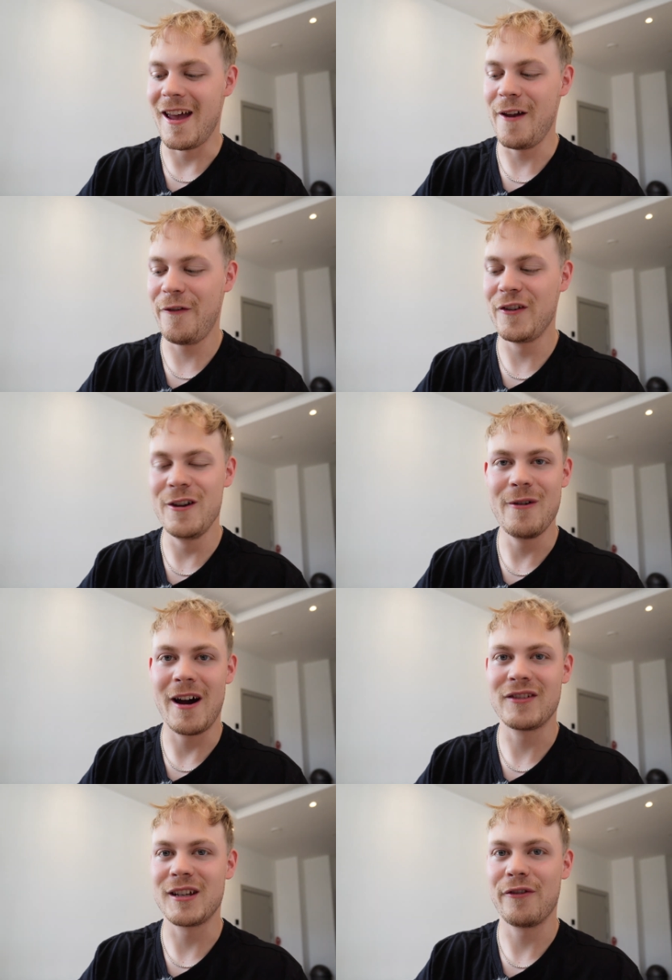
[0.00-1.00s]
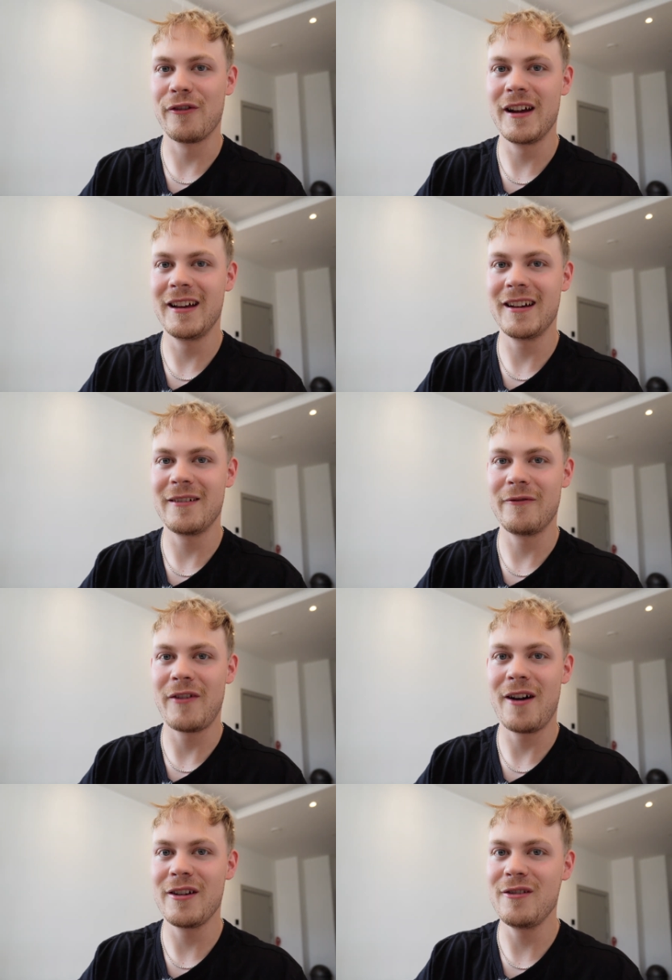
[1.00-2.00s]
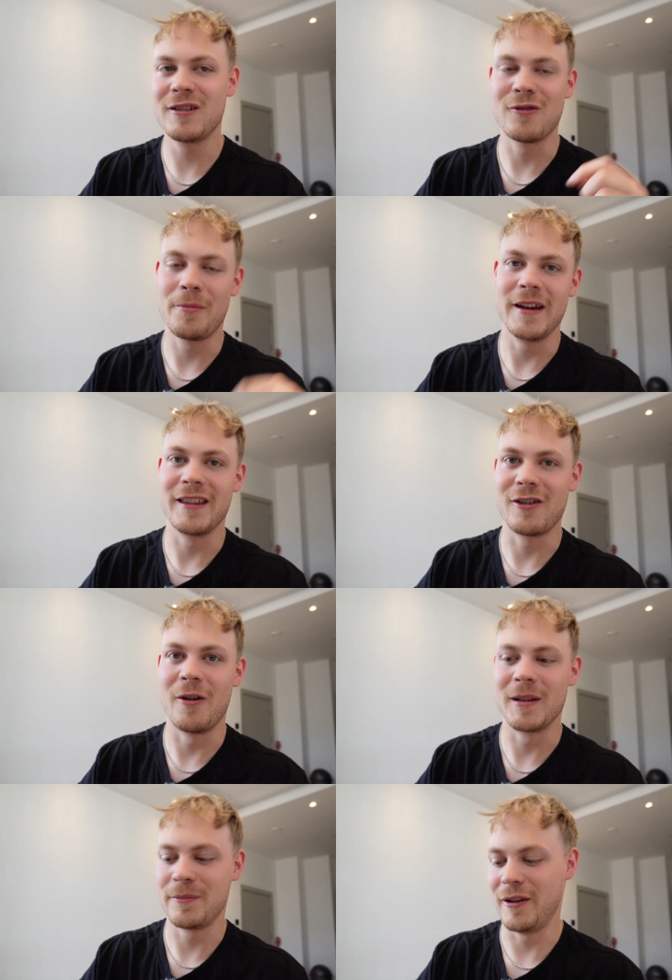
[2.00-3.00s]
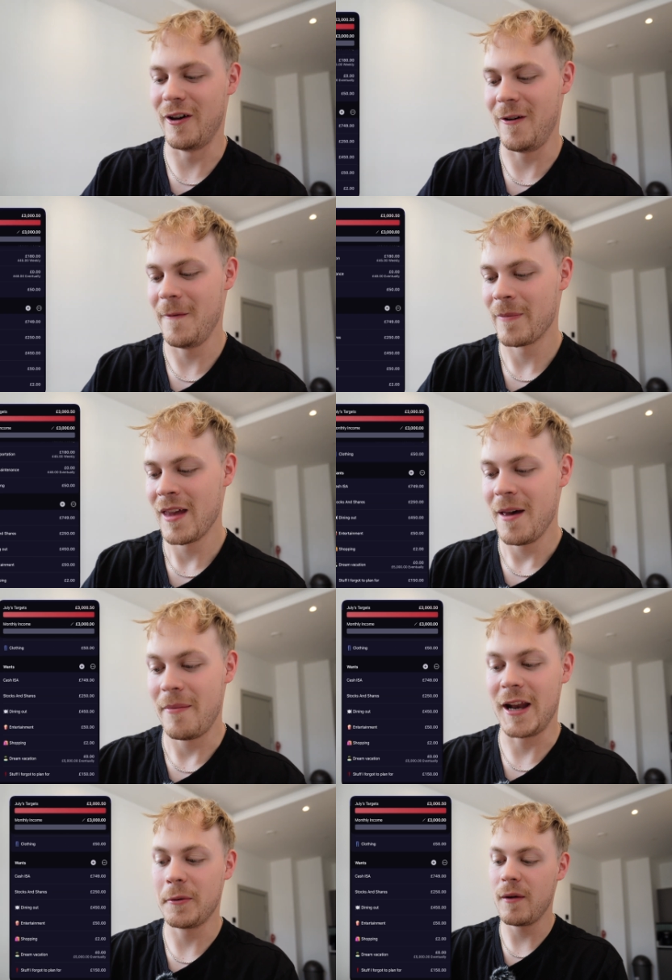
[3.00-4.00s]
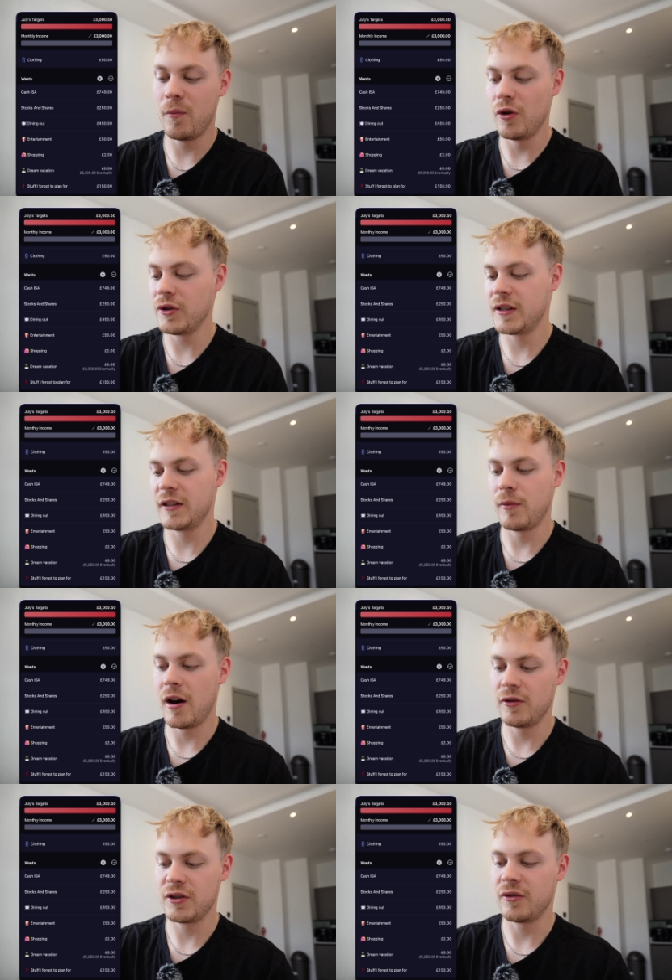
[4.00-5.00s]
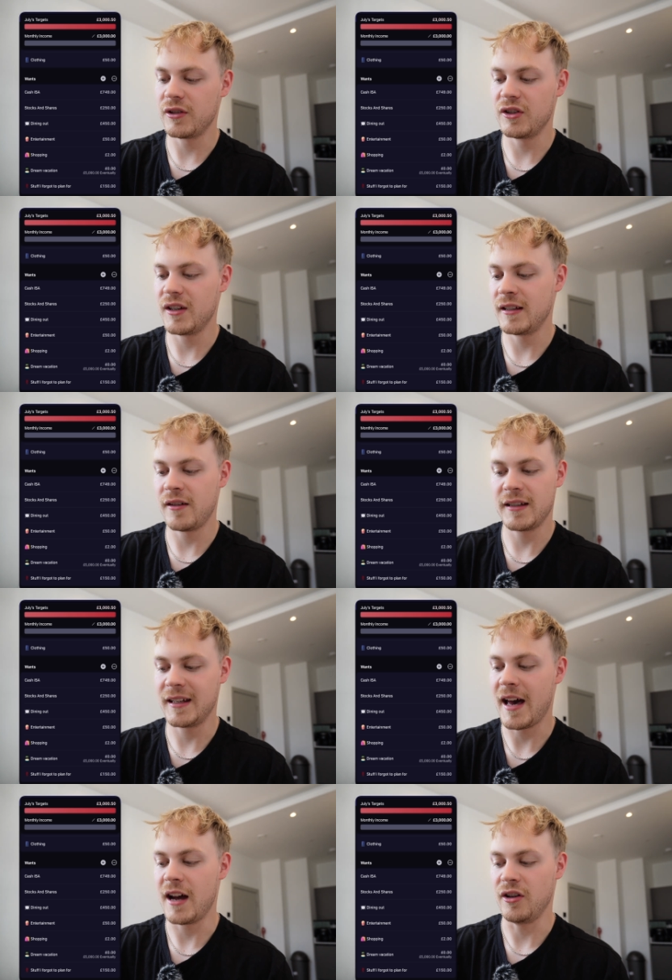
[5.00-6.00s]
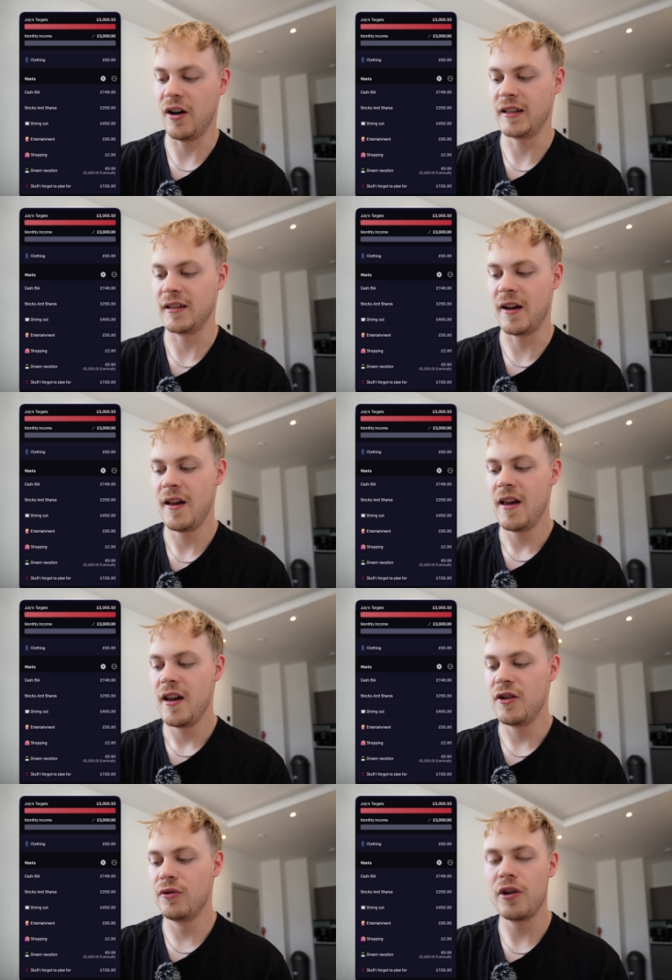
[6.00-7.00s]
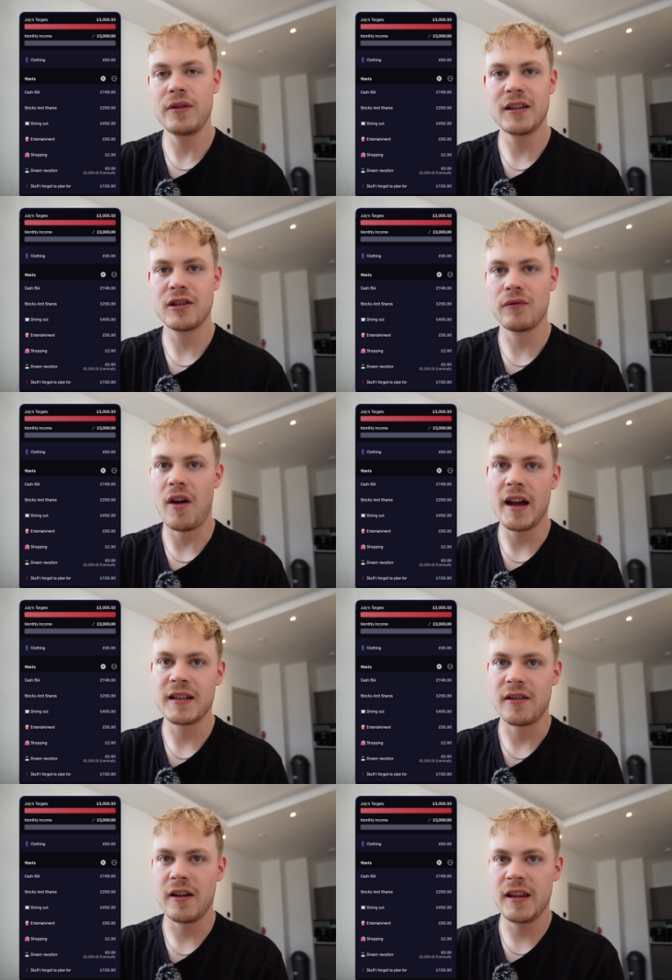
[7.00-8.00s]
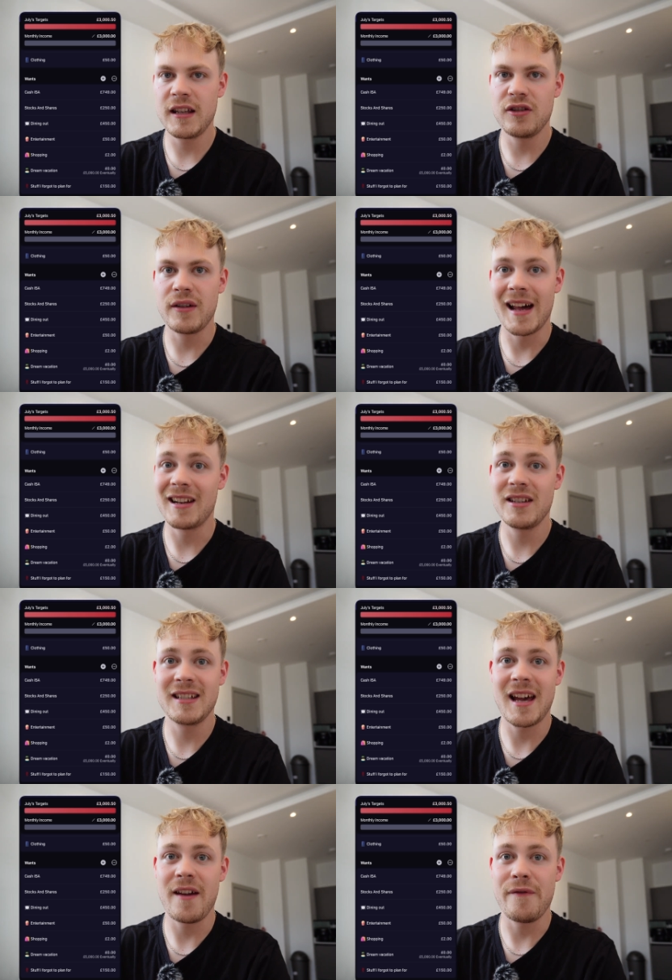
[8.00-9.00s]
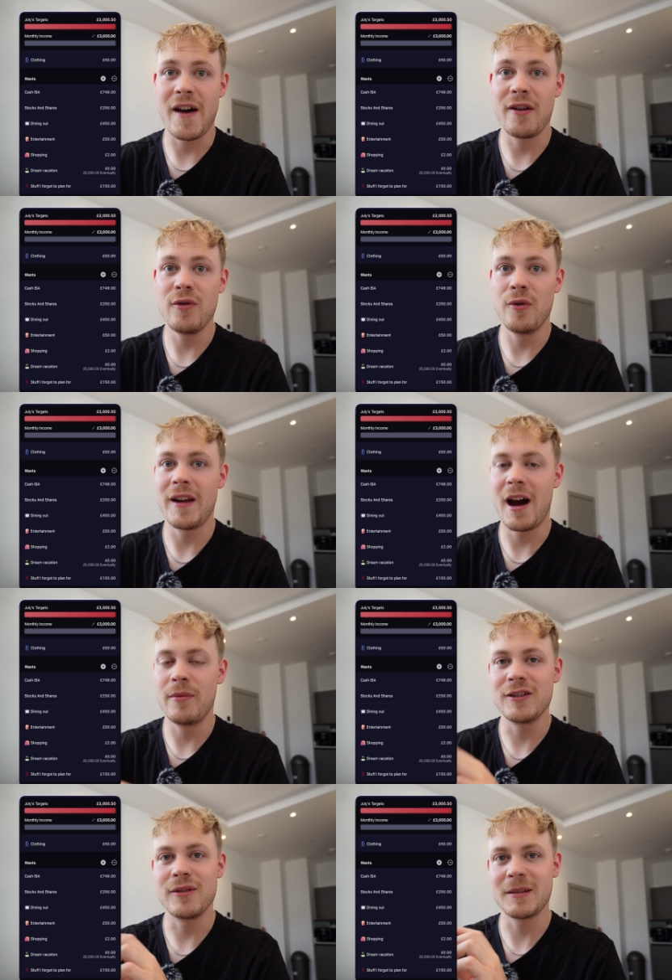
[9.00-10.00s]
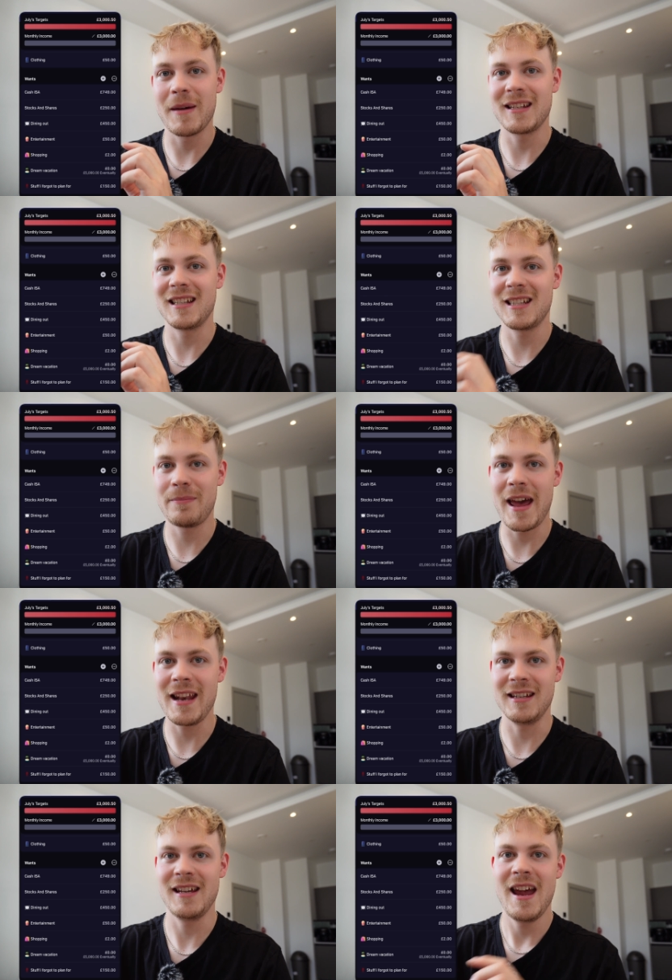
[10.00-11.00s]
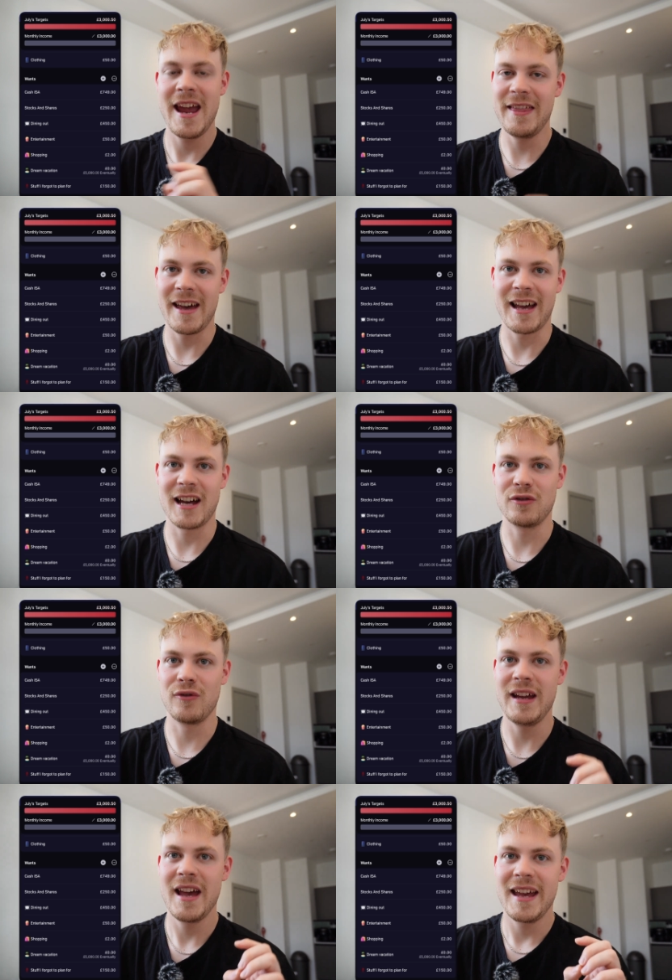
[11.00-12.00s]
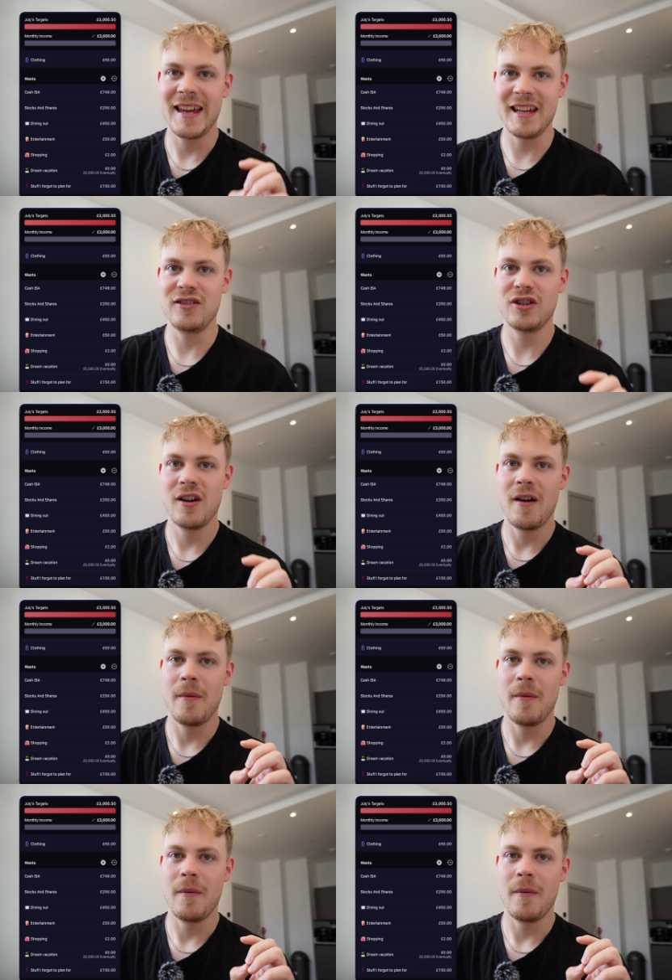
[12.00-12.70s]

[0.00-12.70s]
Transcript: if you have differing values, drop it in the comments below. But anyway, once as well, stocks and shares ISA, cash ISA. You'll notice to the right hand side of this, you can actually set a value on how much you expect to spend in that category each